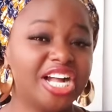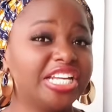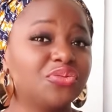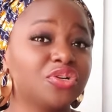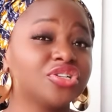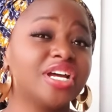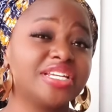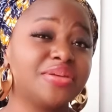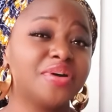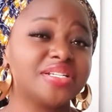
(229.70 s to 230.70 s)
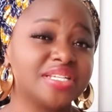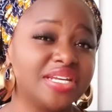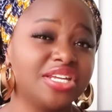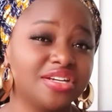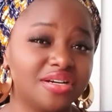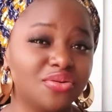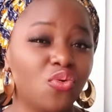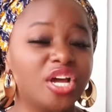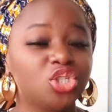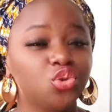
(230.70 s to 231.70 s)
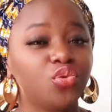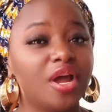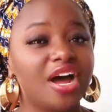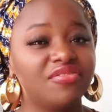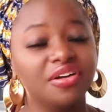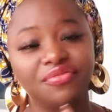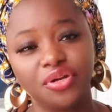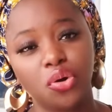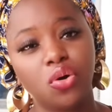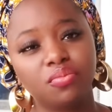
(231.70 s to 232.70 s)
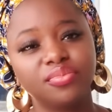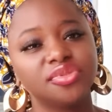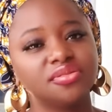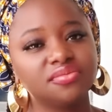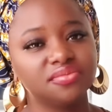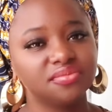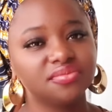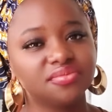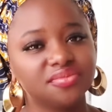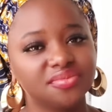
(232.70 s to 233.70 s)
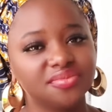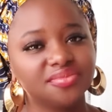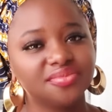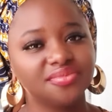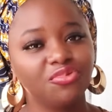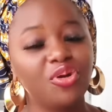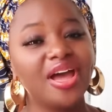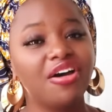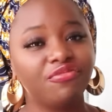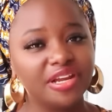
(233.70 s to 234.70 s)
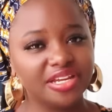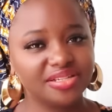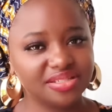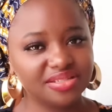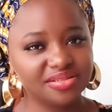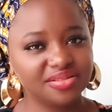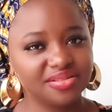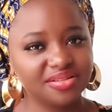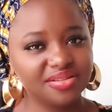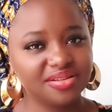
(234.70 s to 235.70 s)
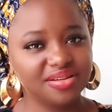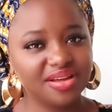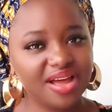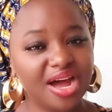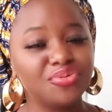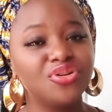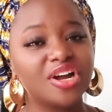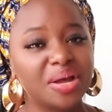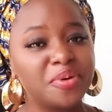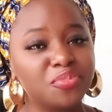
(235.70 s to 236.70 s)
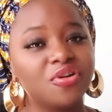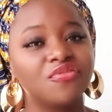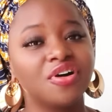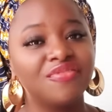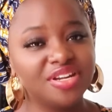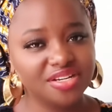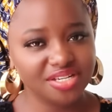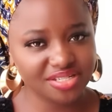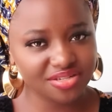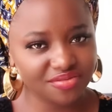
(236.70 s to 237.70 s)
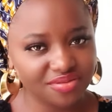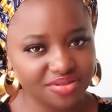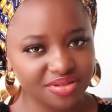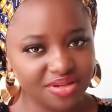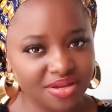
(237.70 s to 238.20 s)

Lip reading: And the question I keep asking here, why should we have AFRICOM? We are Africans. Are we not capable of governing ourselves?